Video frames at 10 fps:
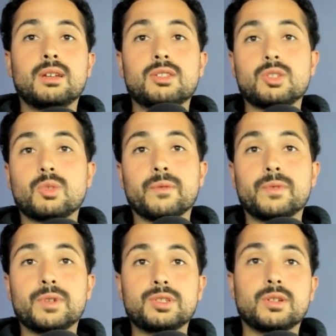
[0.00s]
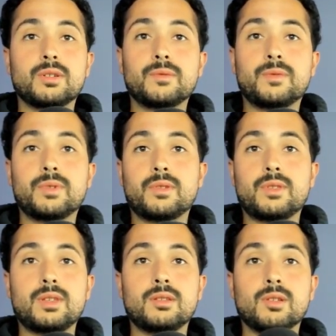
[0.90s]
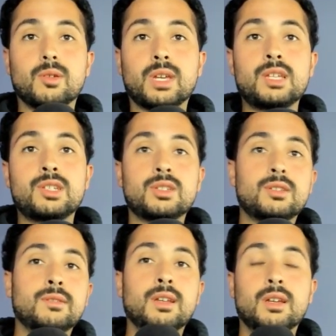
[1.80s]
square footage of the location,